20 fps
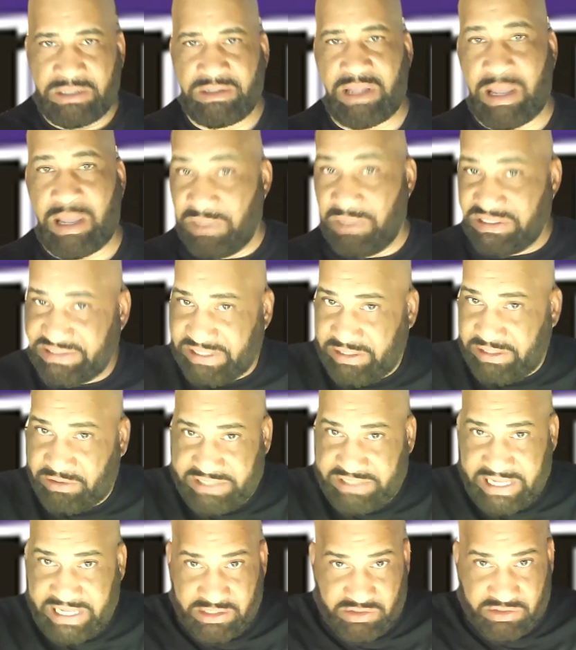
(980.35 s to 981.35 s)
I must have
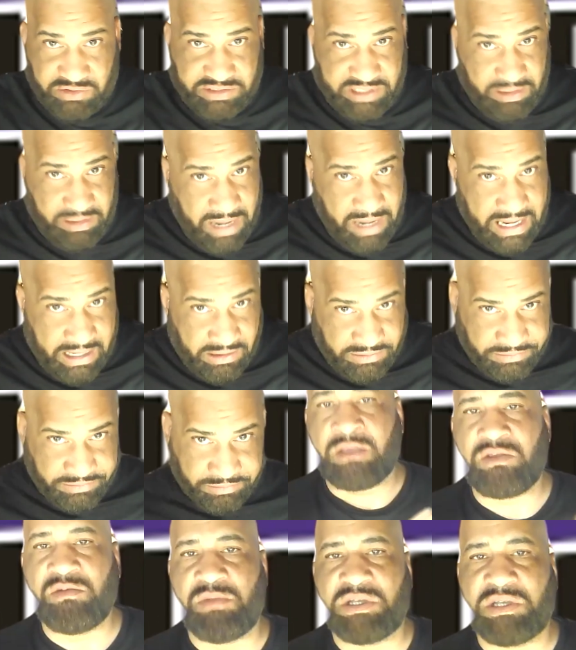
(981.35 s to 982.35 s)
entertained you somehow.
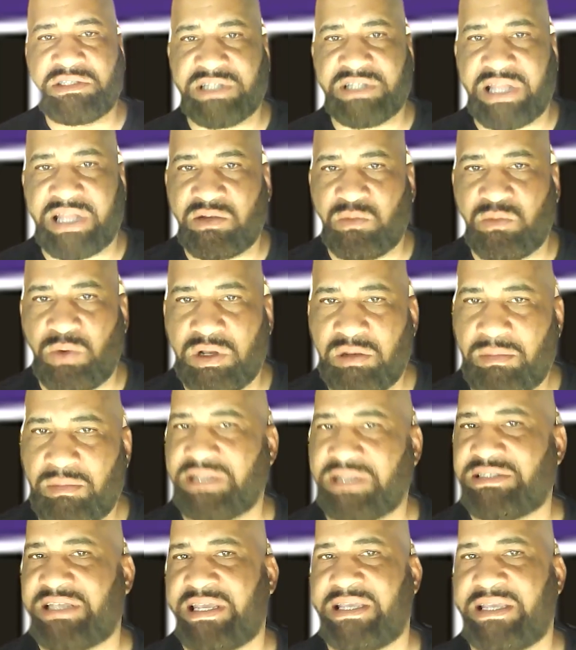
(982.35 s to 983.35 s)
You must have liked one of my
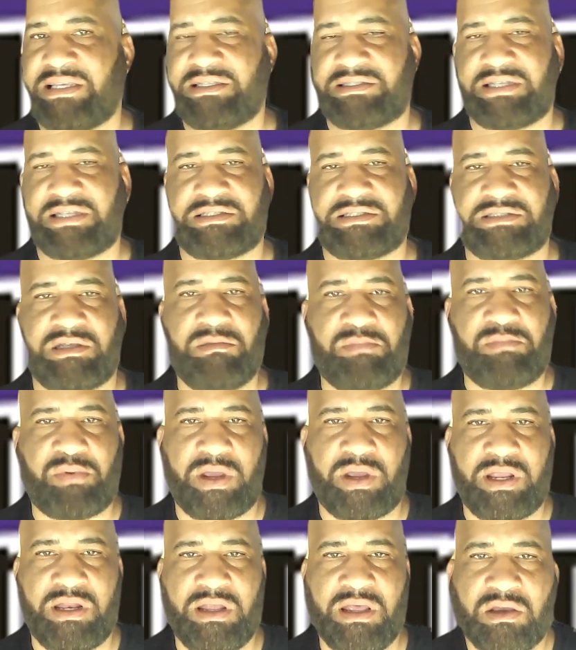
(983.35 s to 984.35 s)
takes at some
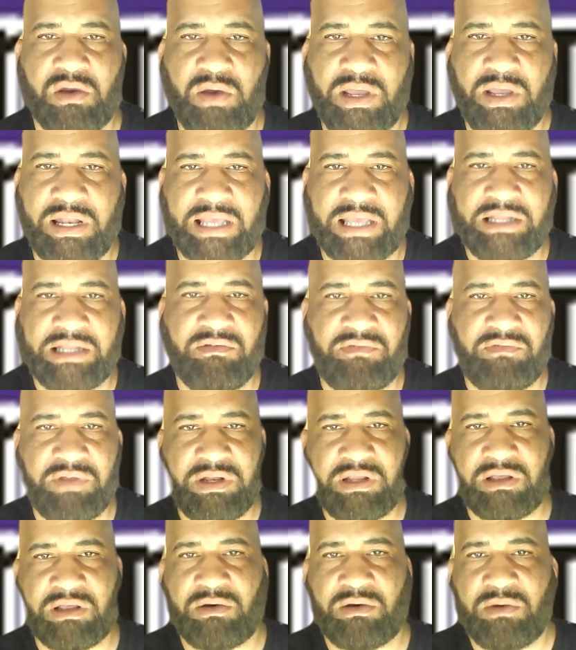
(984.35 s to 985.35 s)
point. Go ahead, like the
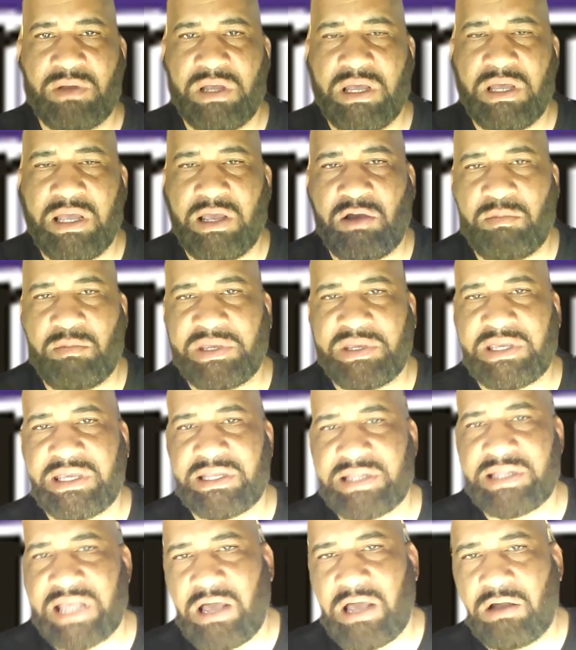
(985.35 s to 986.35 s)
video. Help me
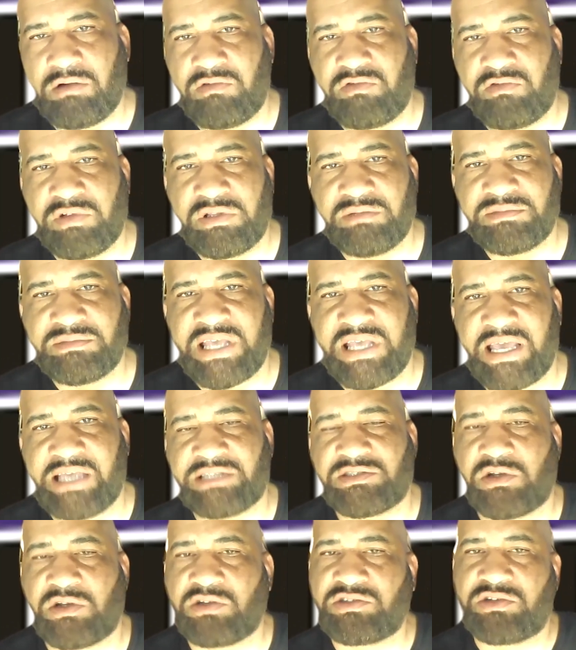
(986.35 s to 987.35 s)
kick the algorithm's
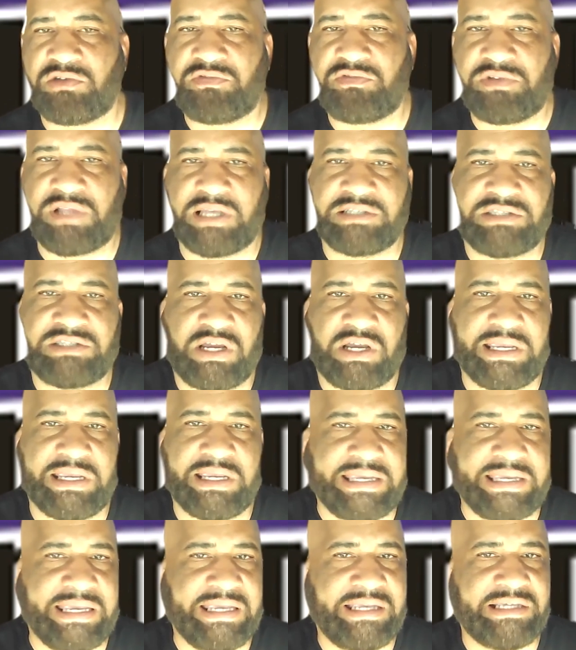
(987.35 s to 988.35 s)
ass. Also, if you like talking
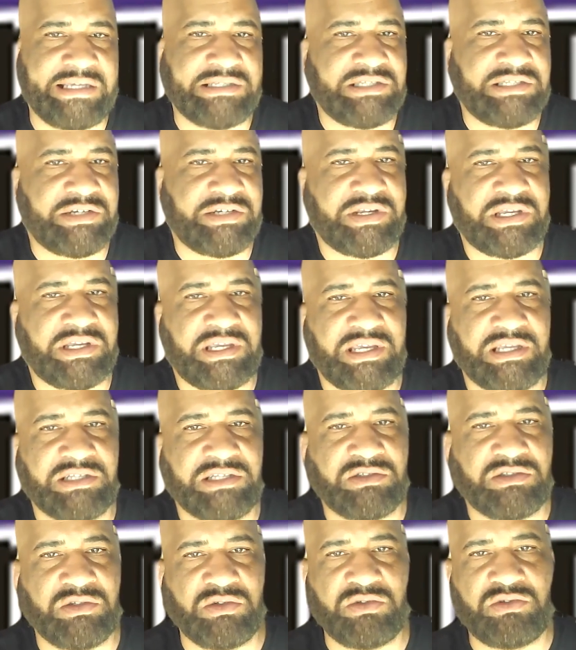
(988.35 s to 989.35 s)
Kings, hearing
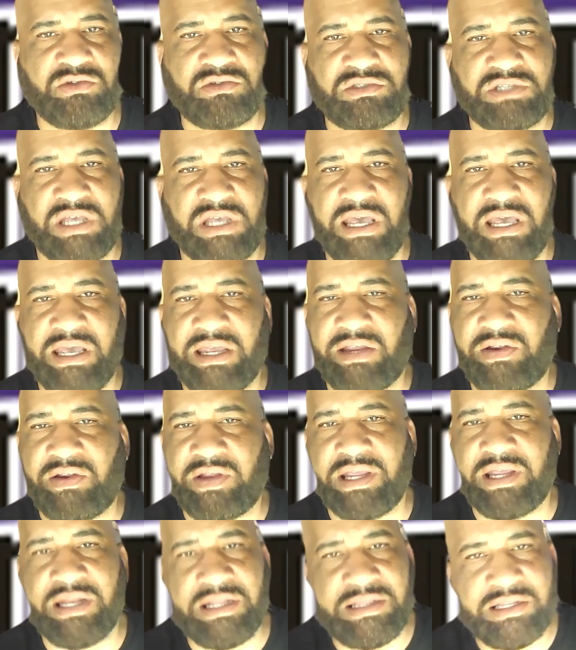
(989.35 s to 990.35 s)
Kings news,
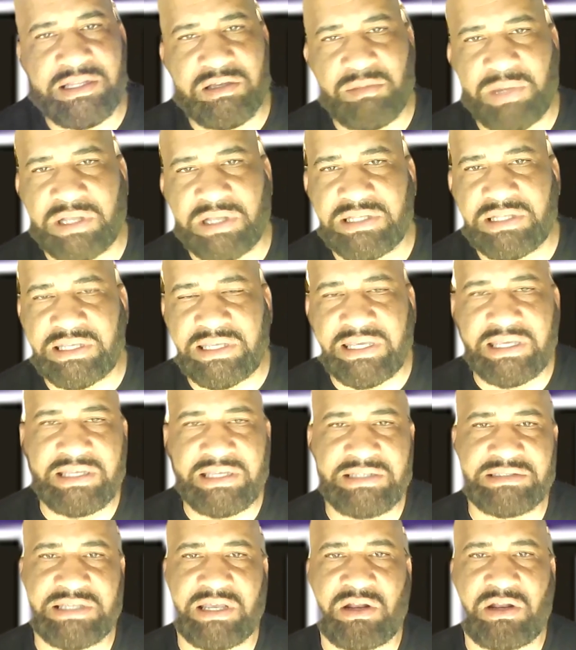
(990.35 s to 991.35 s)
hearing anything about the
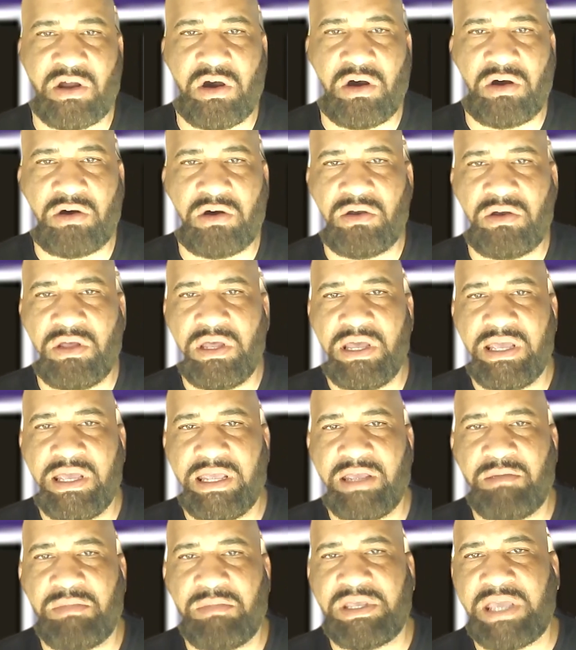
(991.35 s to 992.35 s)
Kings at all,
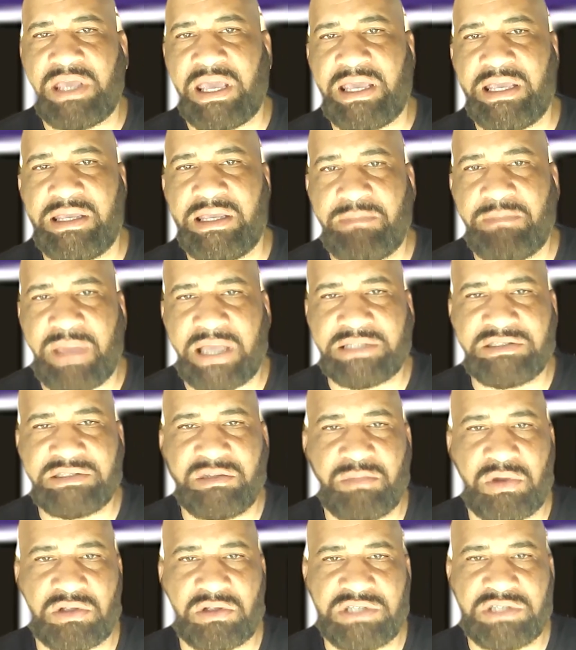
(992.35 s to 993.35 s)
NBA,
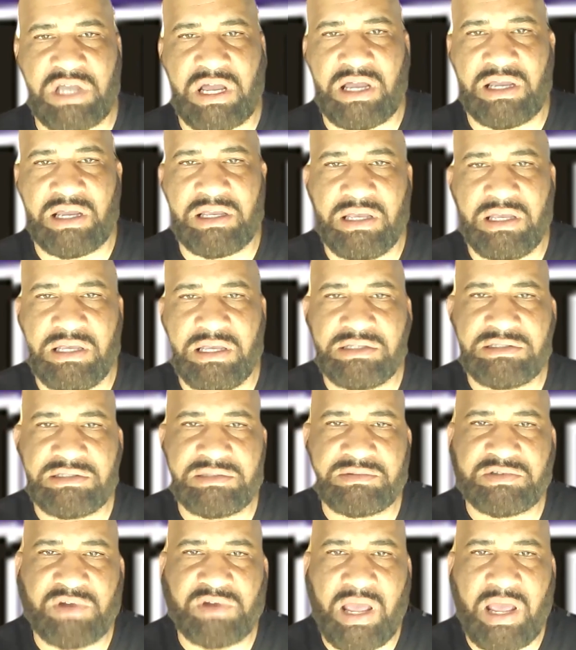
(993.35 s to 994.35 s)
basketball talk,
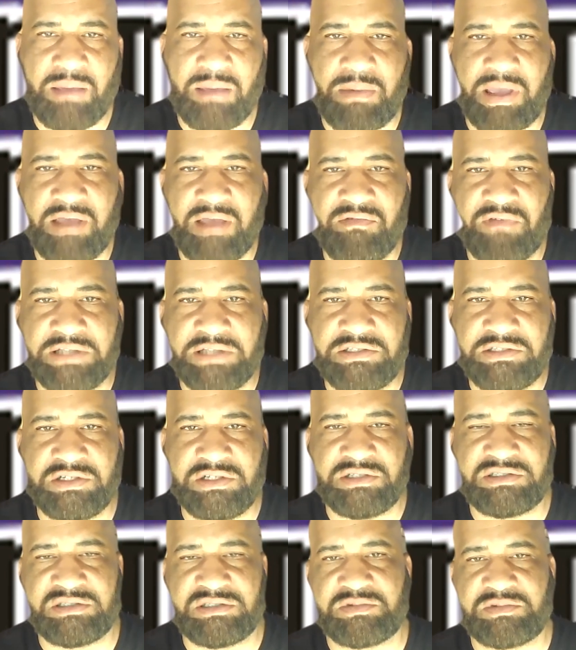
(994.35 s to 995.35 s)
subscribe. I invite you
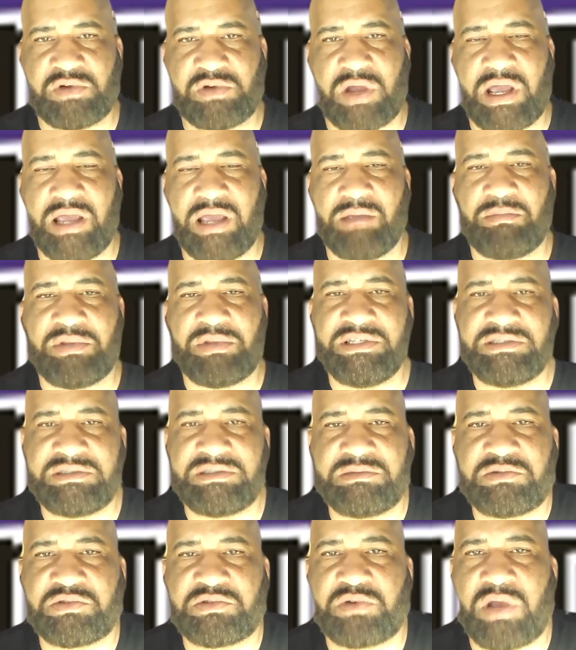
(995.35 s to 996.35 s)
to subscribe. Please
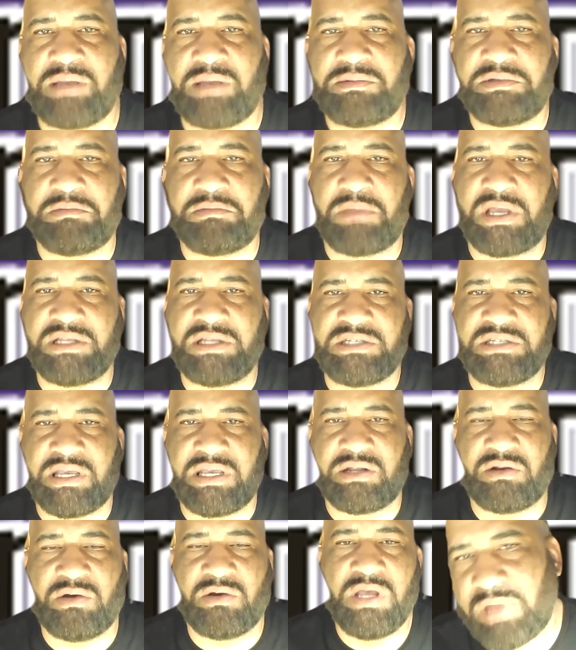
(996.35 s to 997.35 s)
subscribe to my
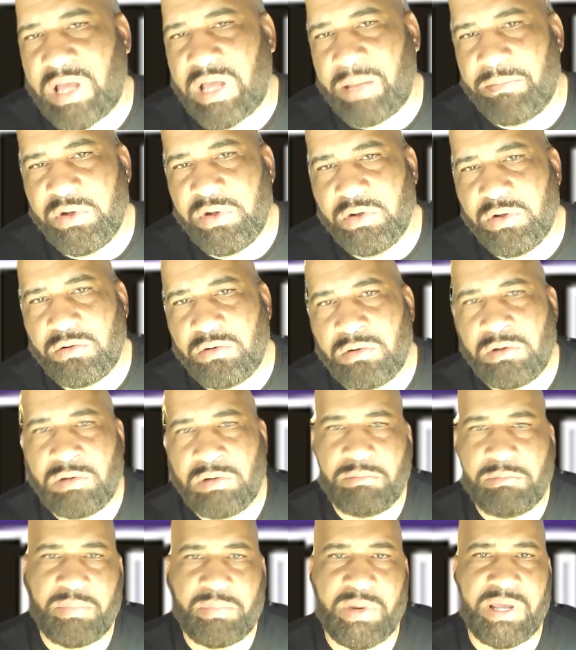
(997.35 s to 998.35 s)
channel. I'm new,
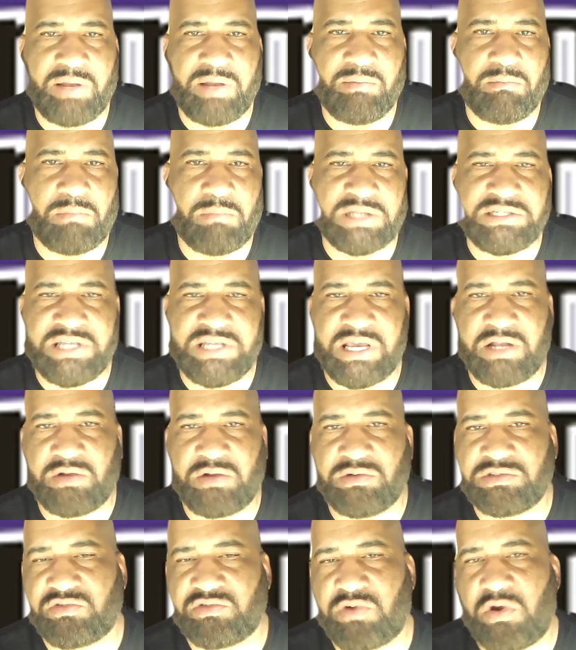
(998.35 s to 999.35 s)
but my
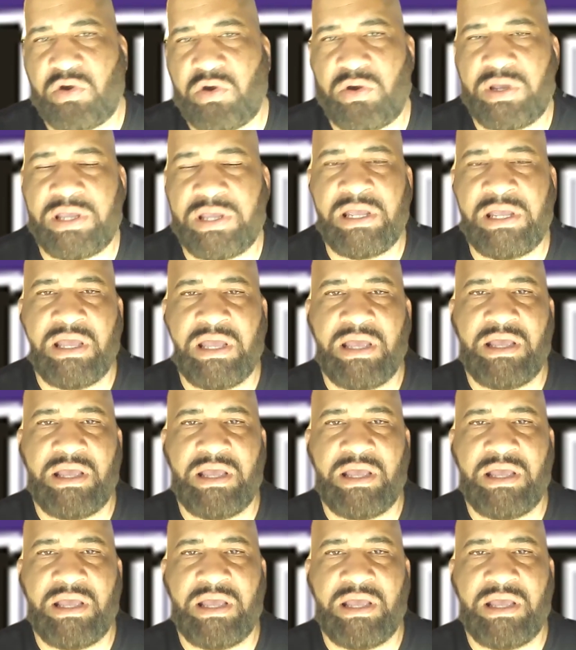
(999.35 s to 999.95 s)
channel is growing.